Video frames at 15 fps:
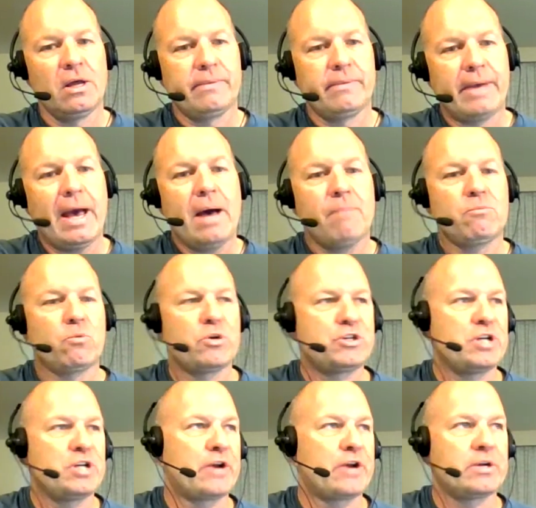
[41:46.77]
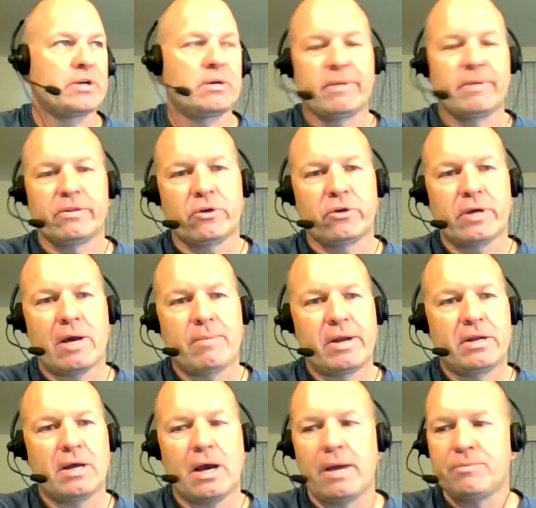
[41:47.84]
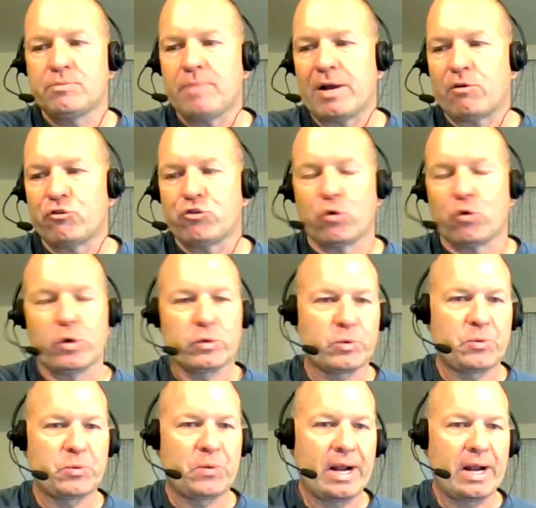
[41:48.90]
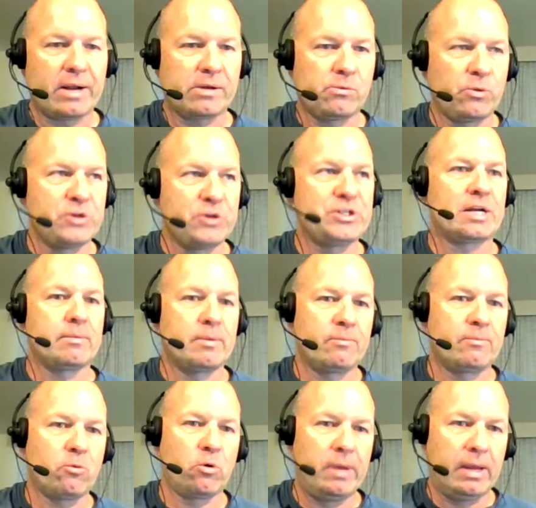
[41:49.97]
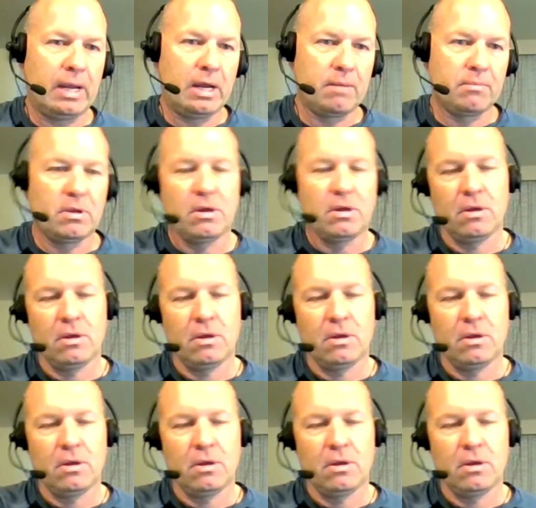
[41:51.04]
Yeah, rejection. But look at how many times Michael Jordan was rejected before he became